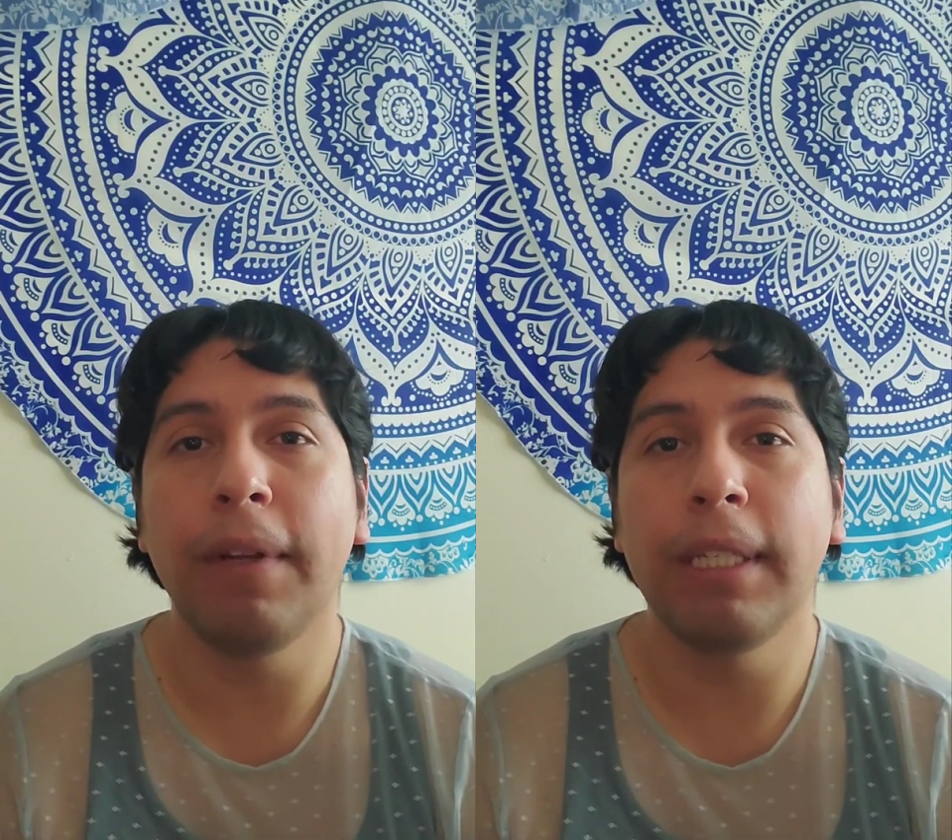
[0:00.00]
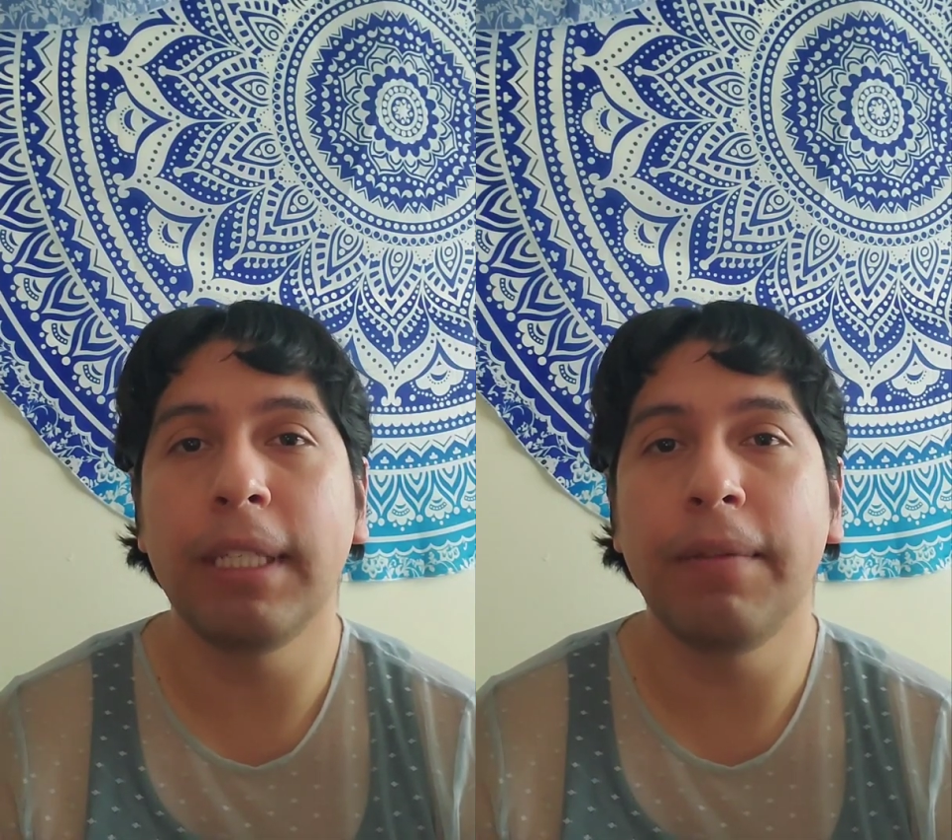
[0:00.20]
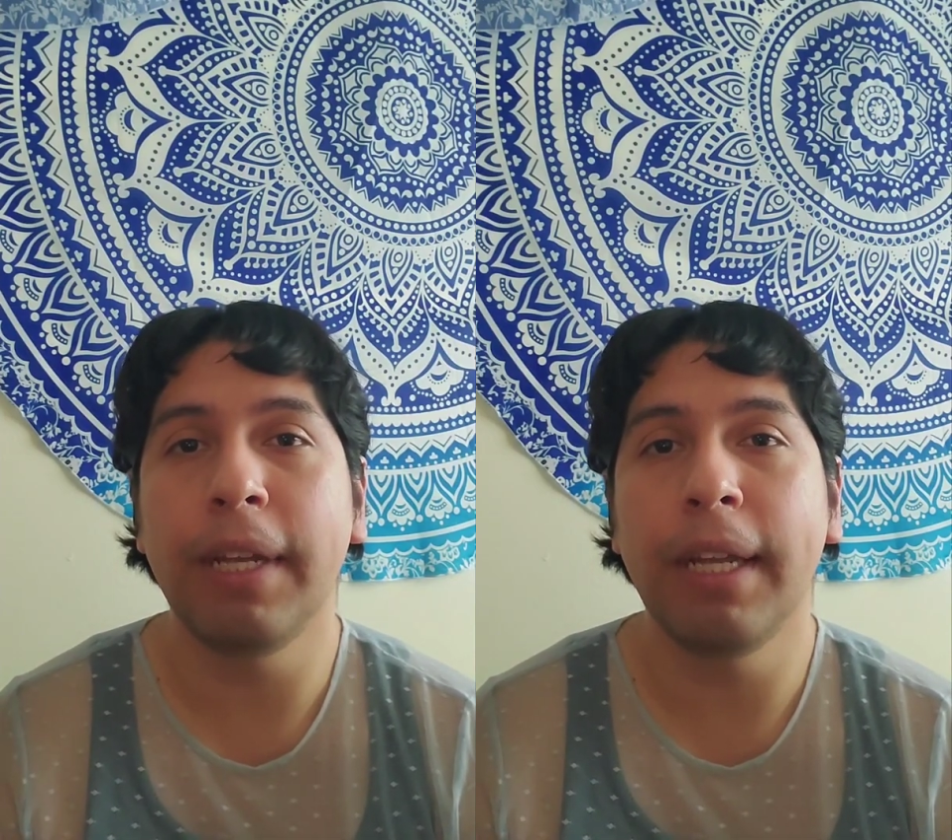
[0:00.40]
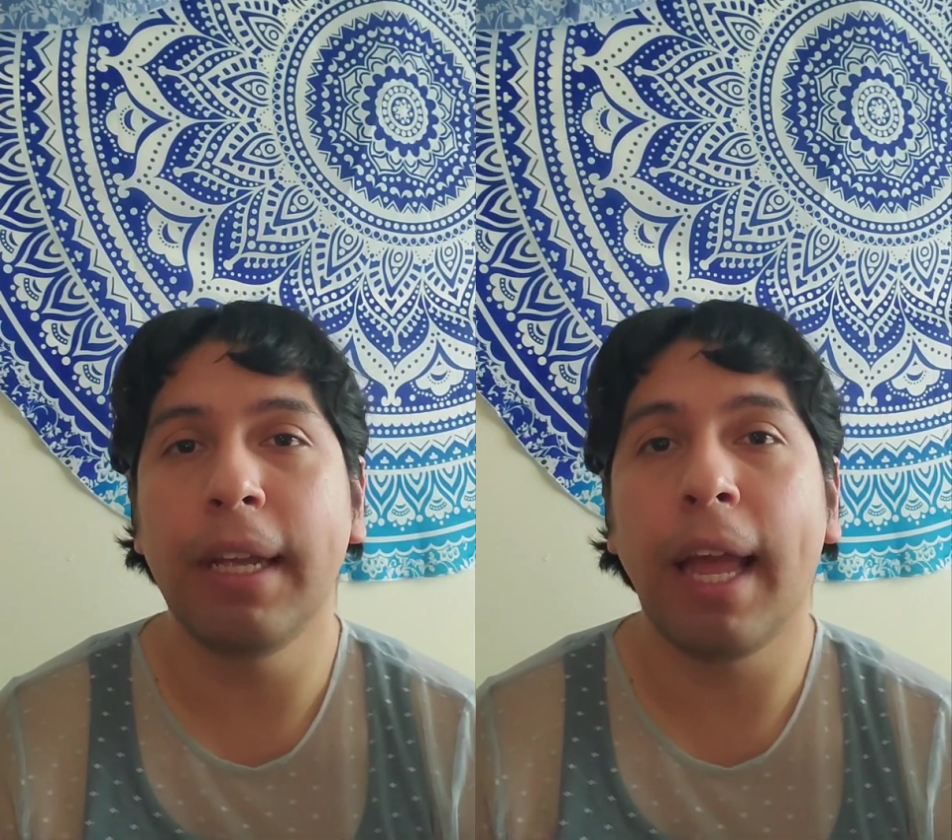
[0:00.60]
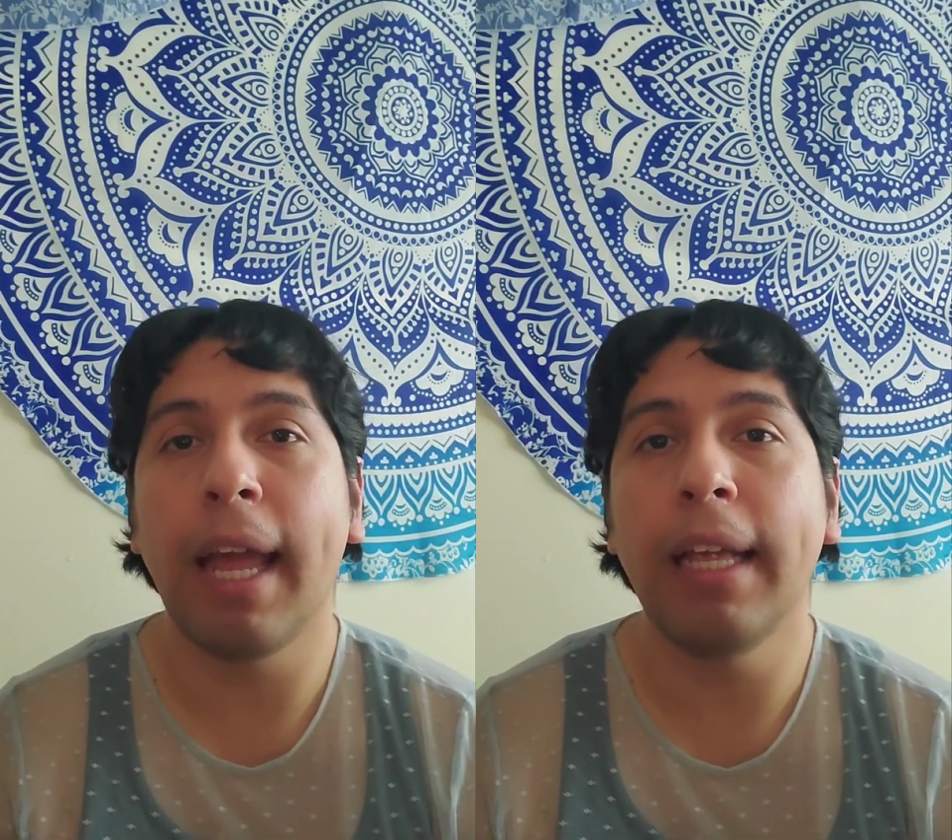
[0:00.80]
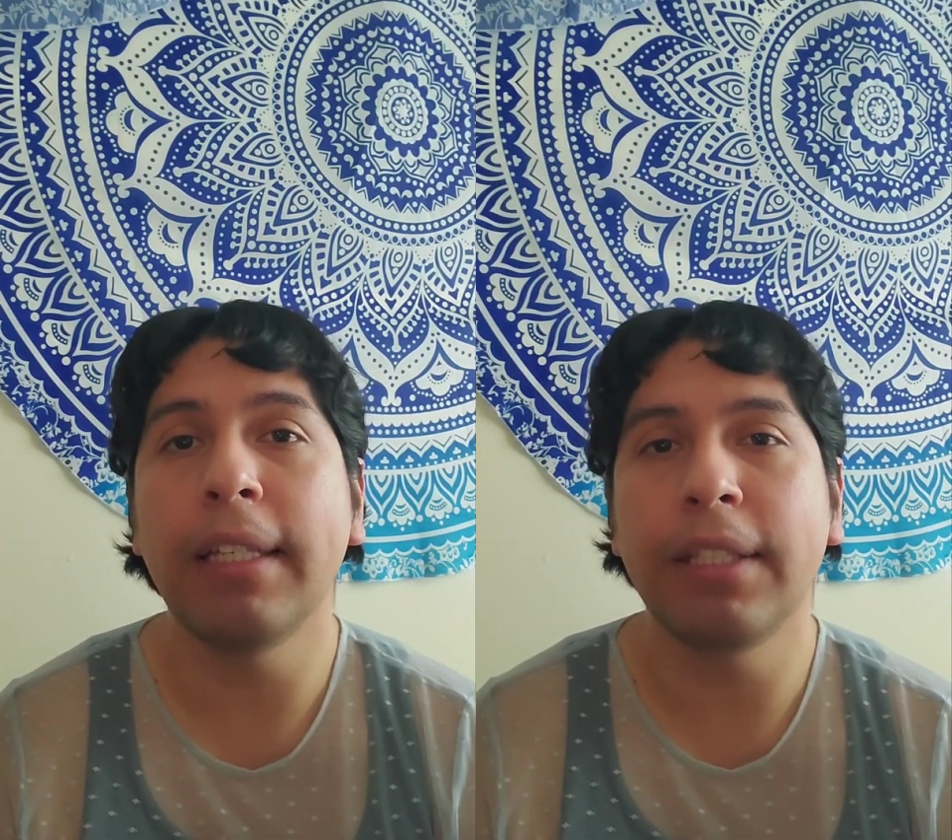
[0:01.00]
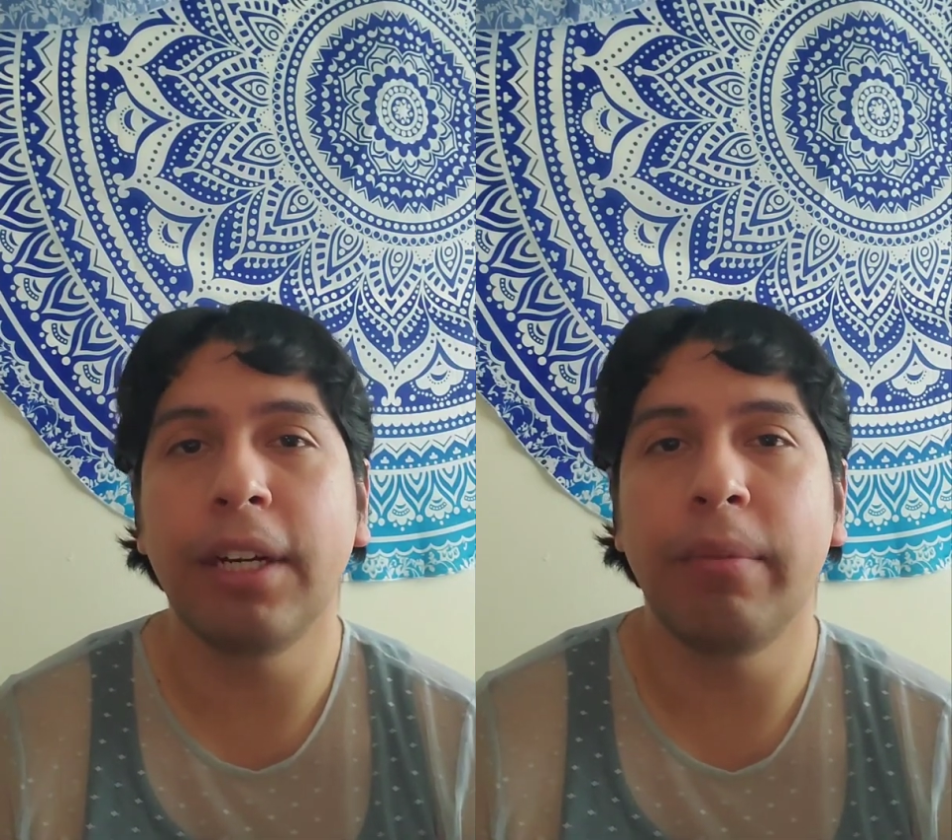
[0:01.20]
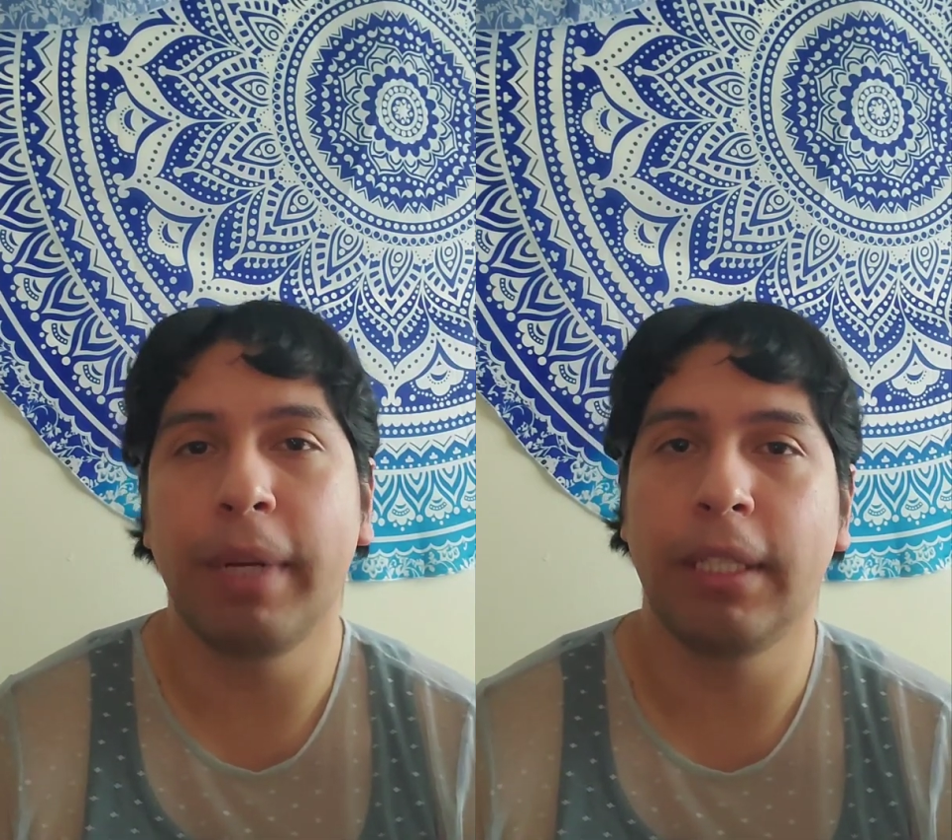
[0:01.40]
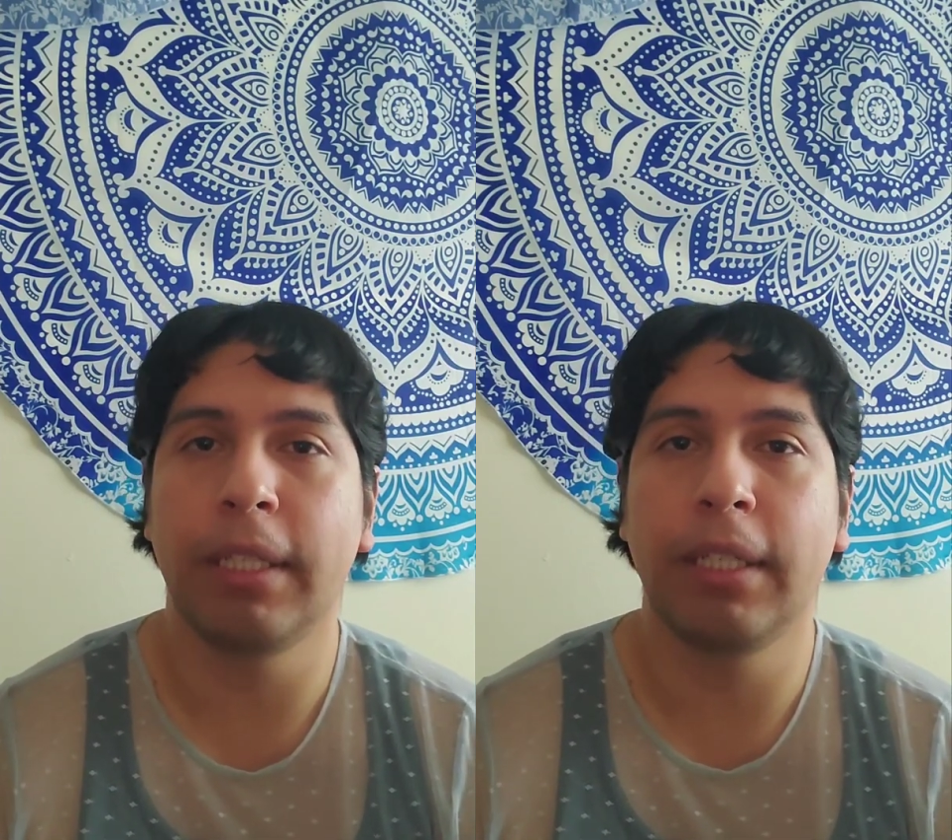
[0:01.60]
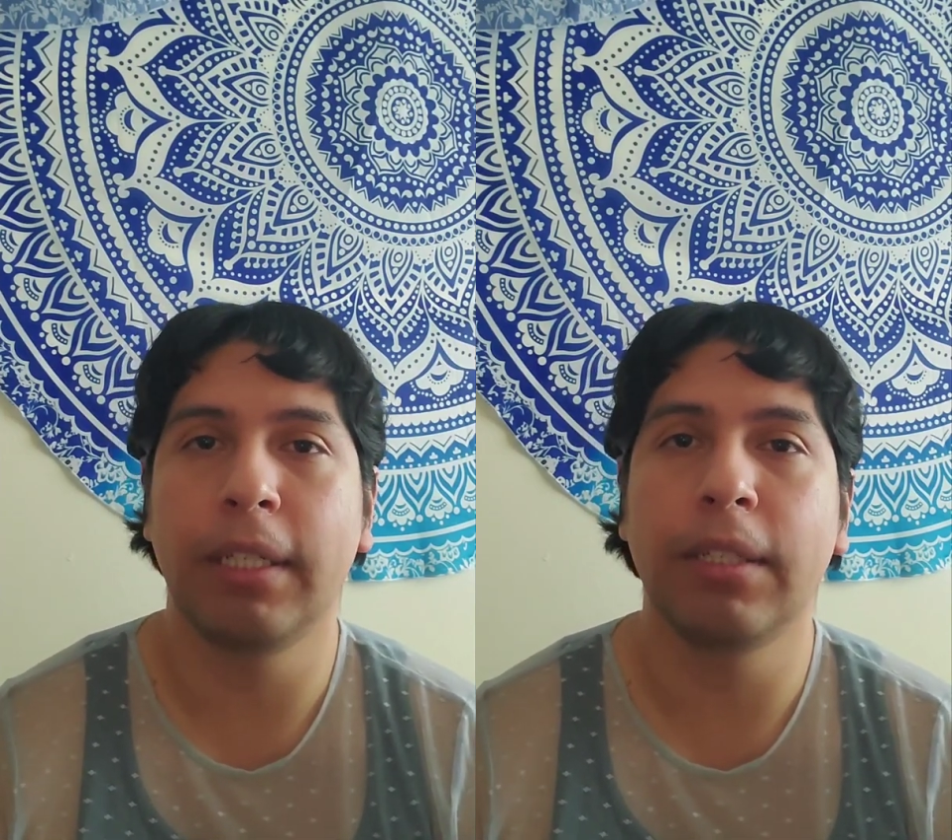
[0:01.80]
receiving a certain
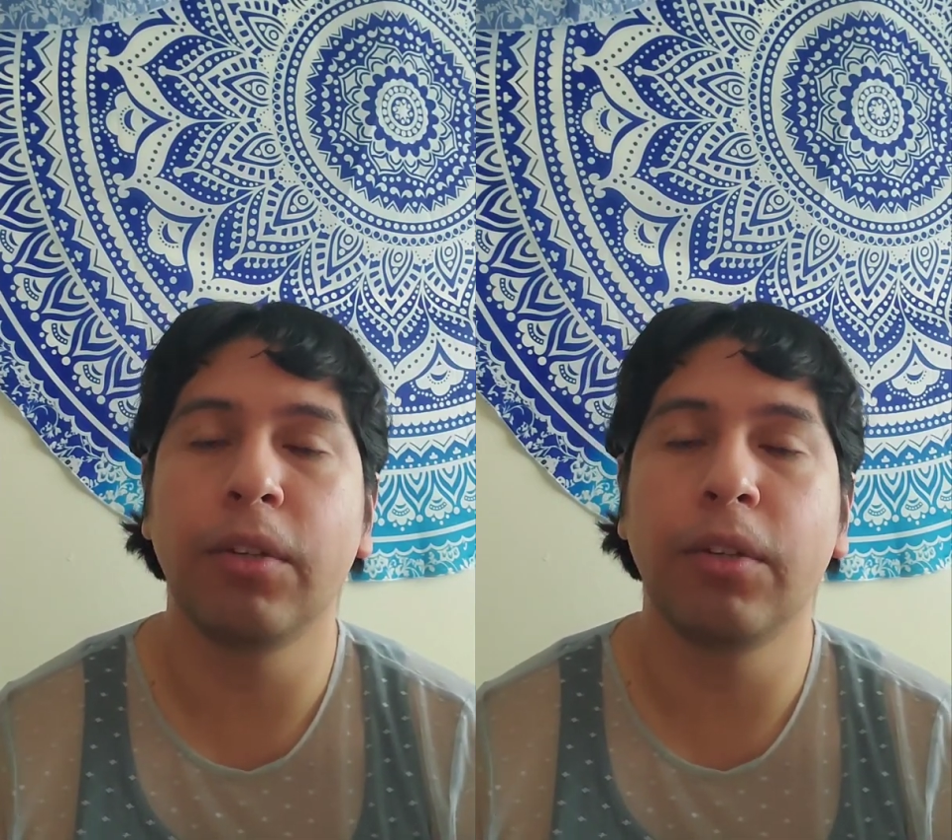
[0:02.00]
messages.